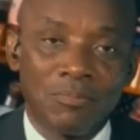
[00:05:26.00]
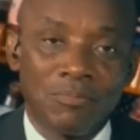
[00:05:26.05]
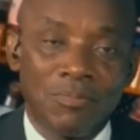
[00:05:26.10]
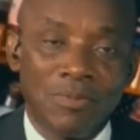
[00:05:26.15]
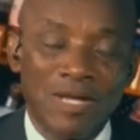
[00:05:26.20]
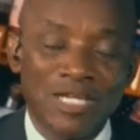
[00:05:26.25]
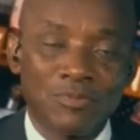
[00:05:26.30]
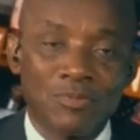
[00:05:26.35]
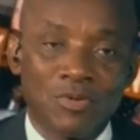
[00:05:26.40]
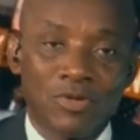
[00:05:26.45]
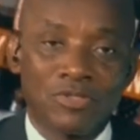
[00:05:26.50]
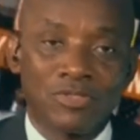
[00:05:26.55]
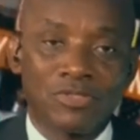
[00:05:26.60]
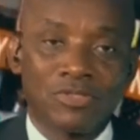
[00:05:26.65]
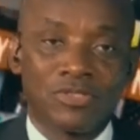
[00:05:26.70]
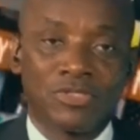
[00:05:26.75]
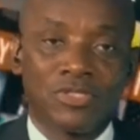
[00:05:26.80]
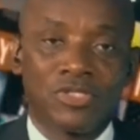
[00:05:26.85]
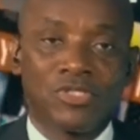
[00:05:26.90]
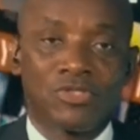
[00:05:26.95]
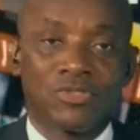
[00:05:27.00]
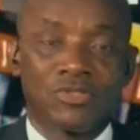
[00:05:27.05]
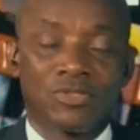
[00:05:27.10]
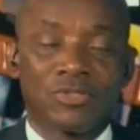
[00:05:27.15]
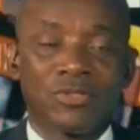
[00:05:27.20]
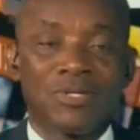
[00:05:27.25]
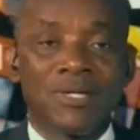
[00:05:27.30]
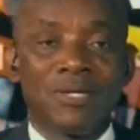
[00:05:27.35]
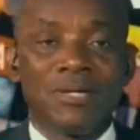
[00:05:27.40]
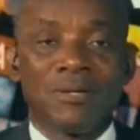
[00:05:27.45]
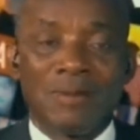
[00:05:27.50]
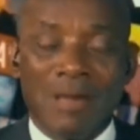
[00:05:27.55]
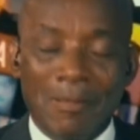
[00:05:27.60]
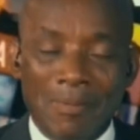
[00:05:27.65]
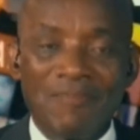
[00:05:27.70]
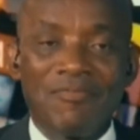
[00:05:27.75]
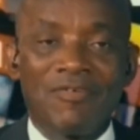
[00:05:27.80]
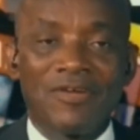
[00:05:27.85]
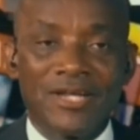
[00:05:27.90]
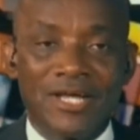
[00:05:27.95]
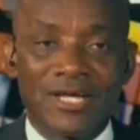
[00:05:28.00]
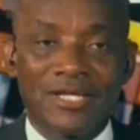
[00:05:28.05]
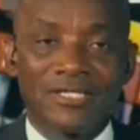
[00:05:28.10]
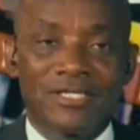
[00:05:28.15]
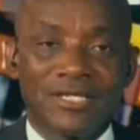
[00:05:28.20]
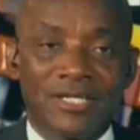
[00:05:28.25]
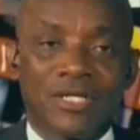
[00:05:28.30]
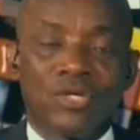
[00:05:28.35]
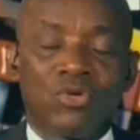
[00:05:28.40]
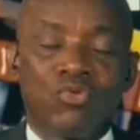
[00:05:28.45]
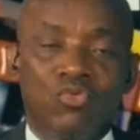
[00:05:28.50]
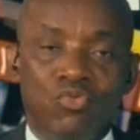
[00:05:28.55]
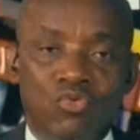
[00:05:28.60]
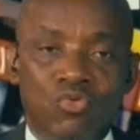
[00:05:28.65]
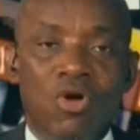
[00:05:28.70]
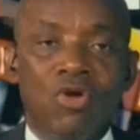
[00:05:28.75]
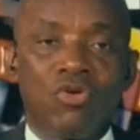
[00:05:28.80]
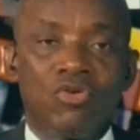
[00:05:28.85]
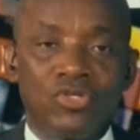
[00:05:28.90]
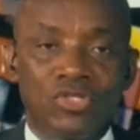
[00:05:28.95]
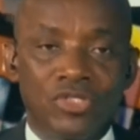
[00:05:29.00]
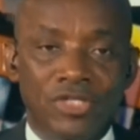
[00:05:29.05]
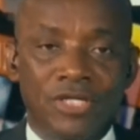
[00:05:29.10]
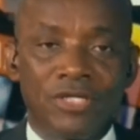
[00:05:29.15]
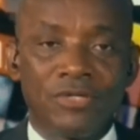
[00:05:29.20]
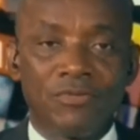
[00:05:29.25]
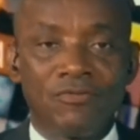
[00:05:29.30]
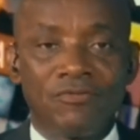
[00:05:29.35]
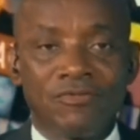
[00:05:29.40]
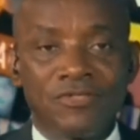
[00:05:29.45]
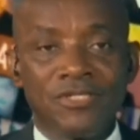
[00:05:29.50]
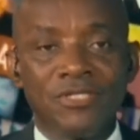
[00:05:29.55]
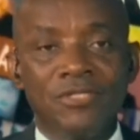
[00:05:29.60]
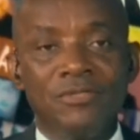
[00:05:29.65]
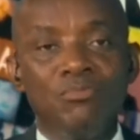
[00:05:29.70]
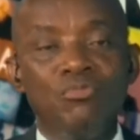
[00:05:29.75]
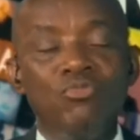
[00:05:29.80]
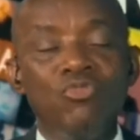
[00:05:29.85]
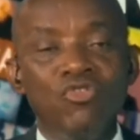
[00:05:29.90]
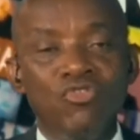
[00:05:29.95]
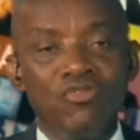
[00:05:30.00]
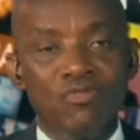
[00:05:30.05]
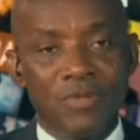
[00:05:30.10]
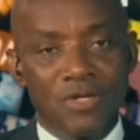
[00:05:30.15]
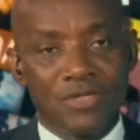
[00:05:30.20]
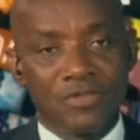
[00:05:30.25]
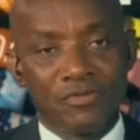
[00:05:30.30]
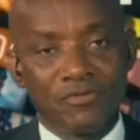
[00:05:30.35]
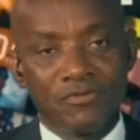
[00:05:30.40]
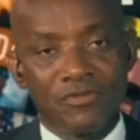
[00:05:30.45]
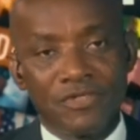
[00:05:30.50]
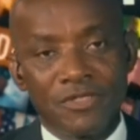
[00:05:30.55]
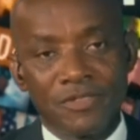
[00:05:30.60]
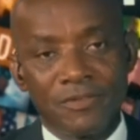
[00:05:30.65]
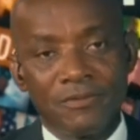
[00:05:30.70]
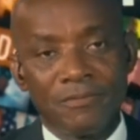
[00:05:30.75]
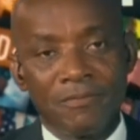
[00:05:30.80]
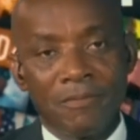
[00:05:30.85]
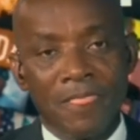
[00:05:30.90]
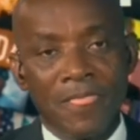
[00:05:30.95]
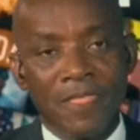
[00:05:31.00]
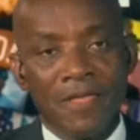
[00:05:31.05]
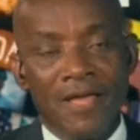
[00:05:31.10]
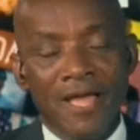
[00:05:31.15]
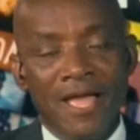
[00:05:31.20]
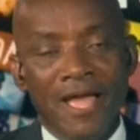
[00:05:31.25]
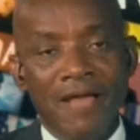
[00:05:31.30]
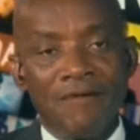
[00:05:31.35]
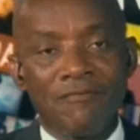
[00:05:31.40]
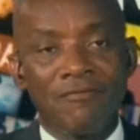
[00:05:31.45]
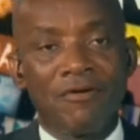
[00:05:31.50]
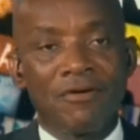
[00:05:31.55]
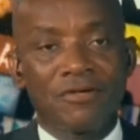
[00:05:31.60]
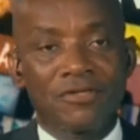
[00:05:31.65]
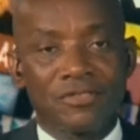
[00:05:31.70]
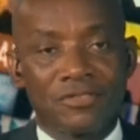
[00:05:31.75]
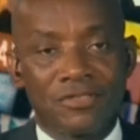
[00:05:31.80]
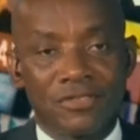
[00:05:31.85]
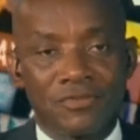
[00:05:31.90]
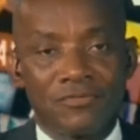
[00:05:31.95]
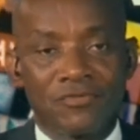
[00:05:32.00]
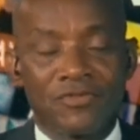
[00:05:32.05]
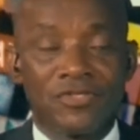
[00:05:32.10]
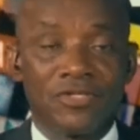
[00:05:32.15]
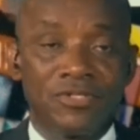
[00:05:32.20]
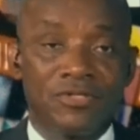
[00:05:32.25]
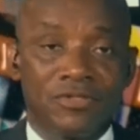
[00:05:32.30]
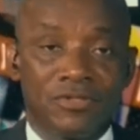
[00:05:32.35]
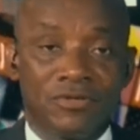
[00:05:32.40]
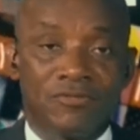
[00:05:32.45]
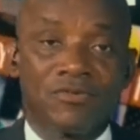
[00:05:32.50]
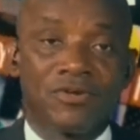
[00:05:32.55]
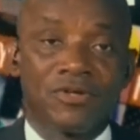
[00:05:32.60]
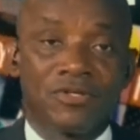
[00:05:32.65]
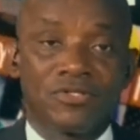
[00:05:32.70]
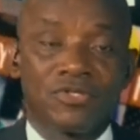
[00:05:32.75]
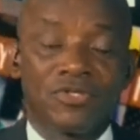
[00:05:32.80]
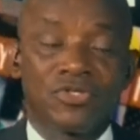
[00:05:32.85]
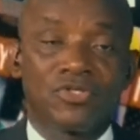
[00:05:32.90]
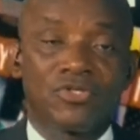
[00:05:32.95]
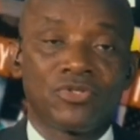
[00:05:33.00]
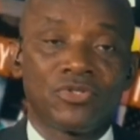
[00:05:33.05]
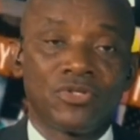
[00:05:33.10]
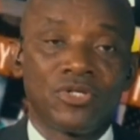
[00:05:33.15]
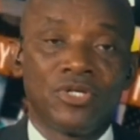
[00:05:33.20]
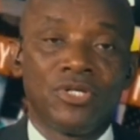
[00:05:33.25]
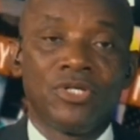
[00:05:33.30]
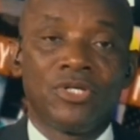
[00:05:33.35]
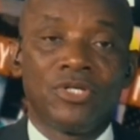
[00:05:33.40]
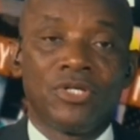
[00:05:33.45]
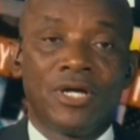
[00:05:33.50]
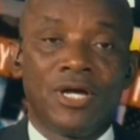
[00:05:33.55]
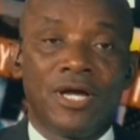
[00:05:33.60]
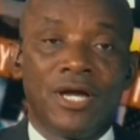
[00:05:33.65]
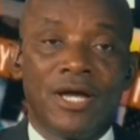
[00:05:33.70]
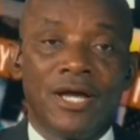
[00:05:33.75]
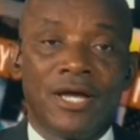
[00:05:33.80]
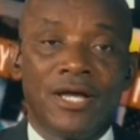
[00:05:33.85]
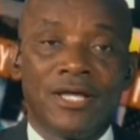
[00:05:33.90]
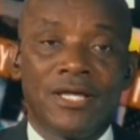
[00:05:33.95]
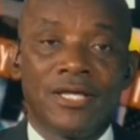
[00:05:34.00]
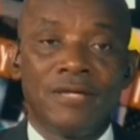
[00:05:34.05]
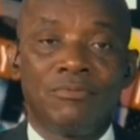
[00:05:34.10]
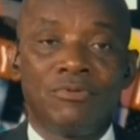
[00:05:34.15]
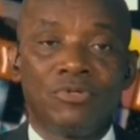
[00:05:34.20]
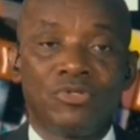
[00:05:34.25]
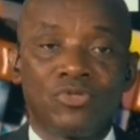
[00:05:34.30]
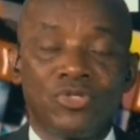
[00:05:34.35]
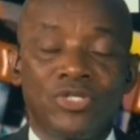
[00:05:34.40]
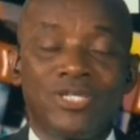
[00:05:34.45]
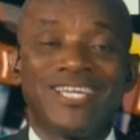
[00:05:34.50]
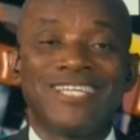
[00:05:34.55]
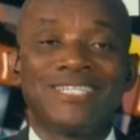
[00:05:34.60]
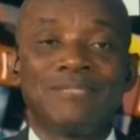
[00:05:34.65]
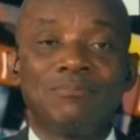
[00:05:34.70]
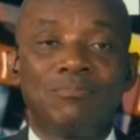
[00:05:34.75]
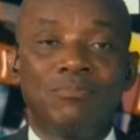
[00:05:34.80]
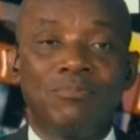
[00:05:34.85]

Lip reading: passport issues. But apart from that, one could say we've seen movement, we've seen efforts, we've seen, of course, also able to engage